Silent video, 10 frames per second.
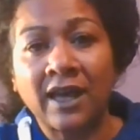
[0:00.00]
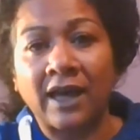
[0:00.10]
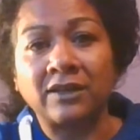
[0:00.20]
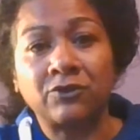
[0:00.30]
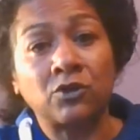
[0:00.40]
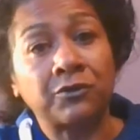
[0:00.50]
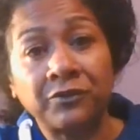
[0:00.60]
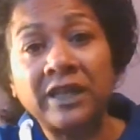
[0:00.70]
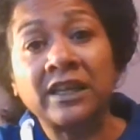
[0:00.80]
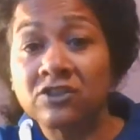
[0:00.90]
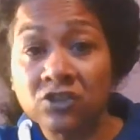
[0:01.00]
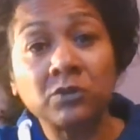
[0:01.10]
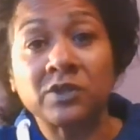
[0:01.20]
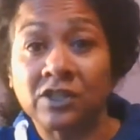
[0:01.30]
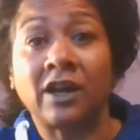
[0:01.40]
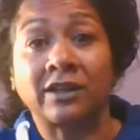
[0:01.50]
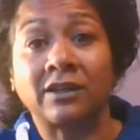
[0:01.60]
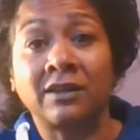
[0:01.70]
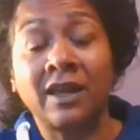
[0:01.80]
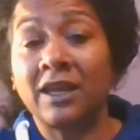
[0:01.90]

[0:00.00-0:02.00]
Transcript: and if you're feeling suicidal,